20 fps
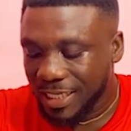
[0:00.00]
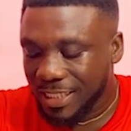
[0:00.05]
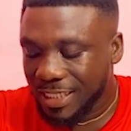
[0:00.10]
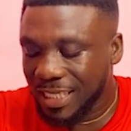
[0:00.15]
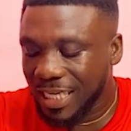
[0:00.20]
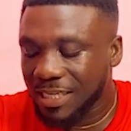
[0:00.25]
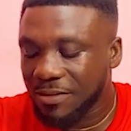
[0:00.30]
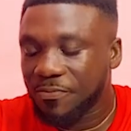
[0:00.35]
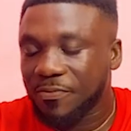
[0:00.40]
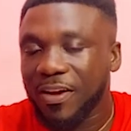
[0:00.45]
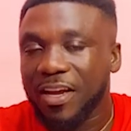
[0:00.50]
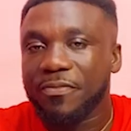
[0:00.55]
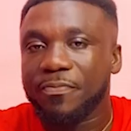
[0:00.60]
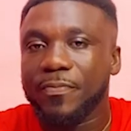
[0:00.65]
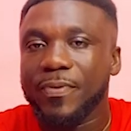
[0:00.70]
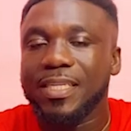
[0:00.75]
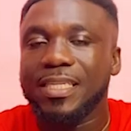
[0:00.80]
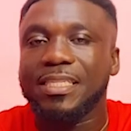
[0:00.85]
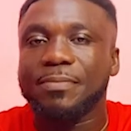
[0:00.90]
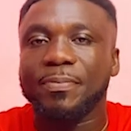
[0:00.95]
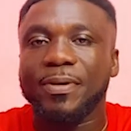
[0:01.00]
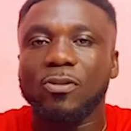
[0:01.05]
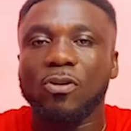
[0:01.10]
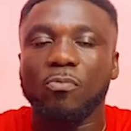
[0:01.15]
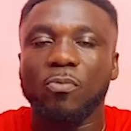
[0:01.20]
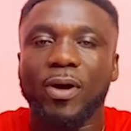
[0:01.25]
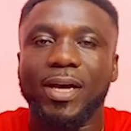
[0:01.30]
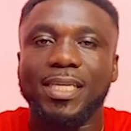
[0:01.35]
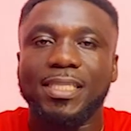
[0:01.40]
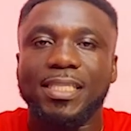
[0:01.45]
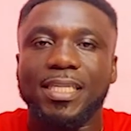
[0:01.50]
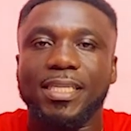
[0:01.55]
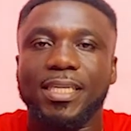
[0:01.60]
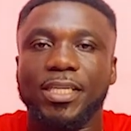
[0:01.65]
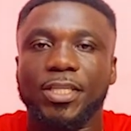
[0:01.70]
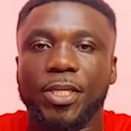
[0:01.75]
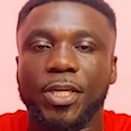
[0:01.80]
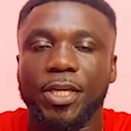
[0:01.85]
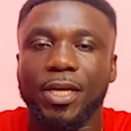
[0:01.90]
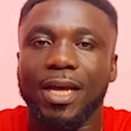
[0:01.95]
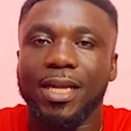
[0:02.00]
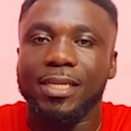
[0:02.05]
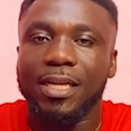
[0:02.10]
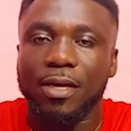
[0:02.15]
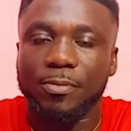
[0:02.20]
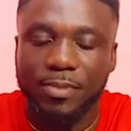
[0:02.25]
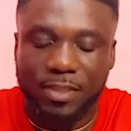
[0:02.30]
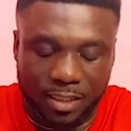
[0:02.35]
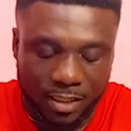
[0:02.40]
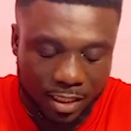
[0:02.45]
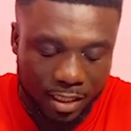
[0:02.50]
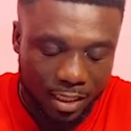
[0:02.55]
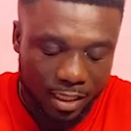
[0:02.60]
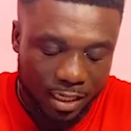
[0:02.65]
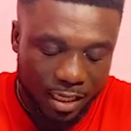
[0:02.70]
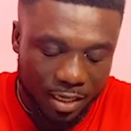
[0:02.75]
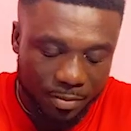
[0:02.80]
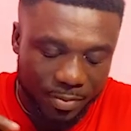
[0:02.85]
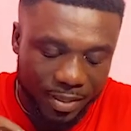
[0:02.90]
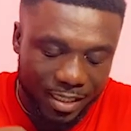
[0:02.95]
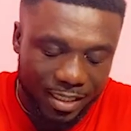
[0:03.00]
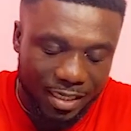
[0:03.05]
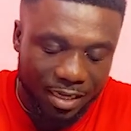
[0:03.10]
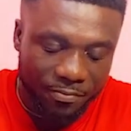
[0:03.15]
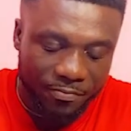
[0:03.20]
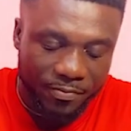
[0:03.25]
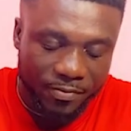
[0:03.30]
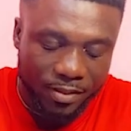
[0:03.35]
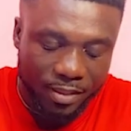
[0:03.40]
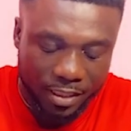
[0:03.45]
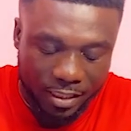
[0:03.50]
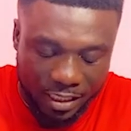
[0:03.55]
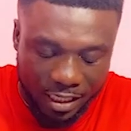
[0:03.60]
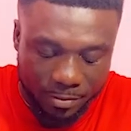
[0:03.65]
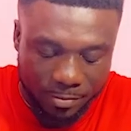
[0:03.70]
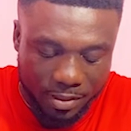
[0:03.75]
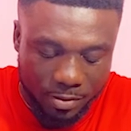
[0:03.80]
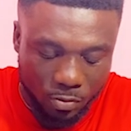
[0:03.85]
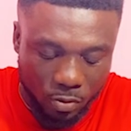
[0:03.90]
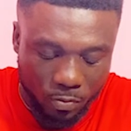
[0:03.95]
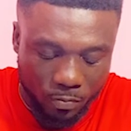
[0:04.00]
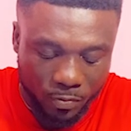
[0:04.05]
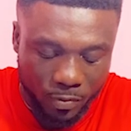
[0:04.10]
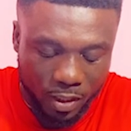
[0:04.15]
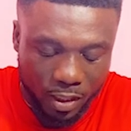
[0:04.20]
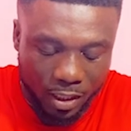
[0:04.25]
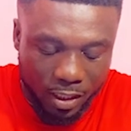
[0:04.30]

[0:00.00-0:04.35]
35 minutes, pen of one, son, okay, Adams, ebe in a free game, no.